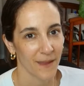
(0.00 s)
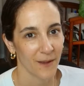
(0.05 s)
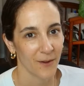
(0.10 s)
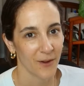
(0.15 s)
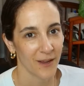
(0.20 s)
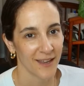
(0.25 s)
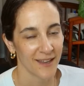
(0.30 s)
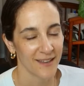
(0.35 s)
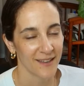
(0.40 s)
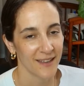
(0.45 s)

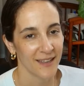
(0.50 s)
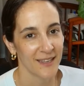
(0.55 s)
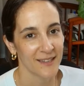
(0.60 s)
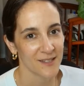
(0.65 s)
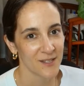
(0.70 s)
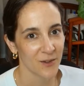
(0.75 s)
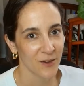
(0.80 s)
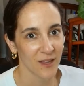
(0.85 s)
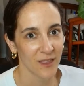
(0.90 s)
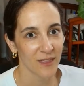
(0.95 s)
Okay,
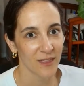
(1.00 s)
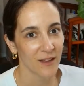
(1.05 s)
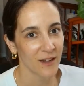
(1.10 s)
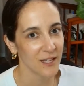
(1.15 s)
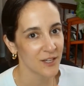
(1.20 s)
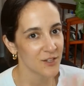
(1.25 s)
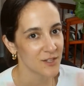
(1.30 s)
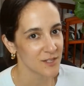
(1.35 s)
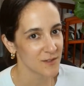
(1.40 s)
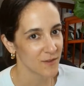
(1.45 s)
and so I
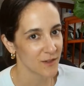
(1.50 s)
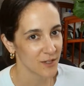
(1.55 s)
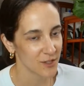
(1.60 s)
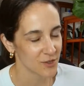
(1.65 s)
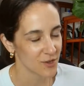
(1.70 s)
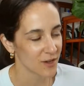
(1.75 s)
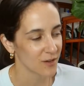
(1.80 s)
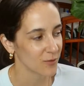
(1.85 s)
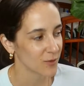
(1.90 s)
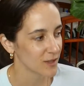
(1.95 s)
thought I'd just
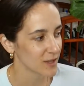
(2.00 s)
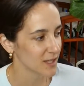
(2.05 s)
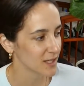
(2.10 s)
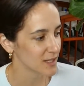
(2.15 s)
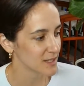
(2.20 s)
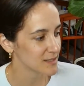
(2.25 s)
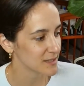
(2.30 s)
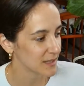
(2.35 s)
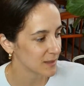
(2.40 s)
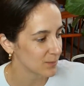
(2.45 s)
finish off with
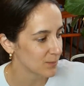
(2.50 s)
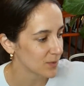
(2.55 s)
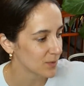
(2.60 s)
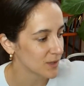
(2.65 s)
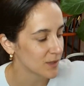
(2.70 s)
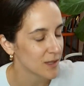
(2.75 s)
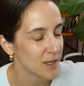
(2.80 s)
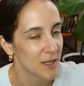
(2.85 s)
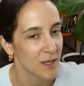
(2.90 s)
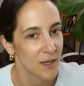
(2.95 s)
an
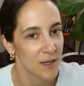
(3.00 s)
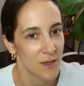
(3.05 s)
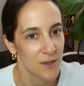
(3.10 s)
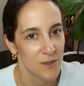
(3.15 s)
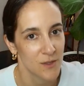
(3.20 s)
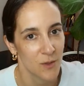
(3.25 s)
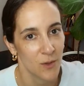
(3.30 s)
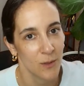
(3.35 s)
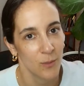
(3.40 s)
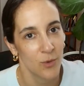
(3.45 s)
example.
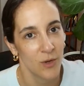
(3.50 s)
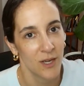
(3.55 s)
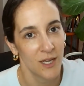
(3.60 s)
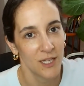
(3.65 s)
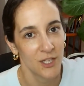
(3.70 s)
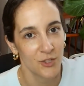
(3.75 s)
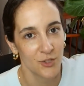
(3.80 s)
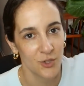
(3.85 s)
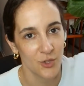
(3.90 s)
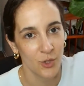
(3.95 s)
So I
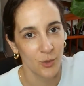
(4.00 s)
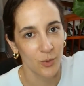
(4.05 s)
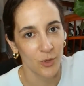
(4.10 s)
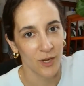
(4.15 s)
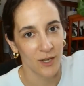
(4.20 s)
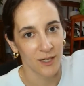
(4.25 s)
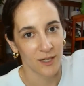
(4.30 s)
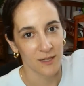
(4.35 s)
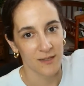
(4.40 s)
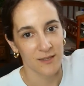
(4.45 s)
brought two
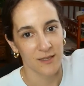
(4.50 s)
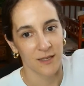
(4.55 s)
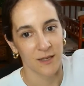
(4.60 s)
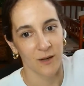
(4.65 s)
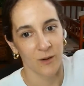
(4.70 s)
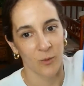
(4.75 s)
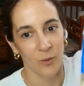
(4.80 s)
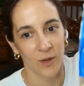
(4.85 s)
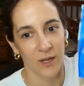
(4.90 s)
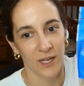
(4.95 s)
products
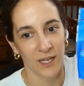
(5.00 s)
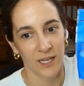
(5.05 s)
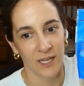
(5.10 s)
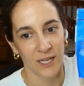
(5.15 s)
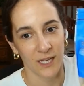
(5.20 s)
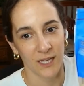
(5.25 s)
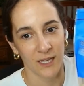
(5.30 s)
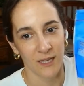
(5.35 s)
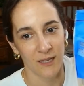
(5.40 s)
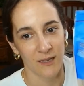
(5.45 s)
here. One
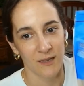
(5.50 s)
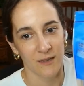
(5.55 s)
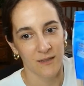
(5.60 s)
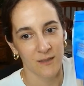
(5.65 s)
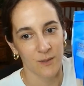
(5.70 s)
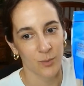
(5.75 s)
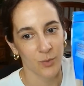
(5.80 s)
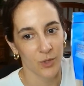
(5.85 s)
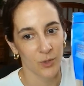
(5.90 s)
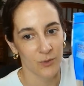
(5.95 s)

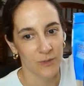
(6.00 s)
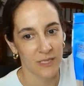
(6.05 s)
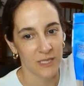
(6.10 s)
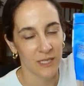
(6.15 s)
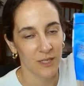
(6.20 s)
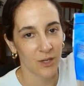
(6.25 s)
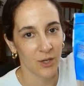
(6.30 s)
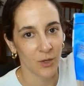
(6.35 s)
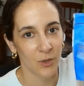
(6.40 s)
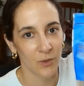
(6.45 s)
is
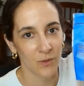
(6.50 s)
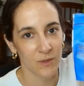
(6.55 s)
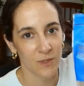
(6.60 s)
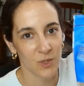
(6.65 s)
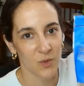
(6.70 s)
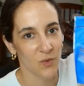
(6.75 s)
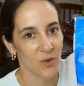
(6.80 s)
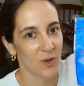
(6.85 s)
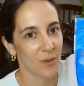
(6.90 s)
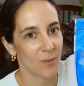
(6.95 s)
protein
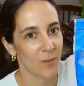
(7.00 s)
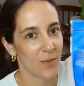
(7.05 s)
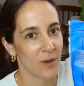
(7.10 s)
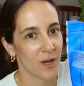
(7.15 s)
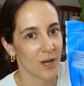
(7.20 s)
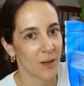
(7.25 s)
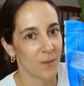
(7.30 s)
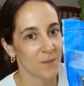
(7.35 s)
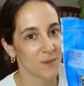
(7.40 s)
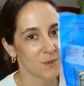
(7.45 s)
oats from
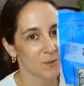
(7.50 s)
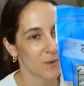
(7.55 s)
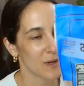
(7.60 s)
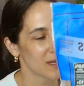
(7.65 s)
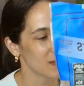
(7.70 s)
Bob's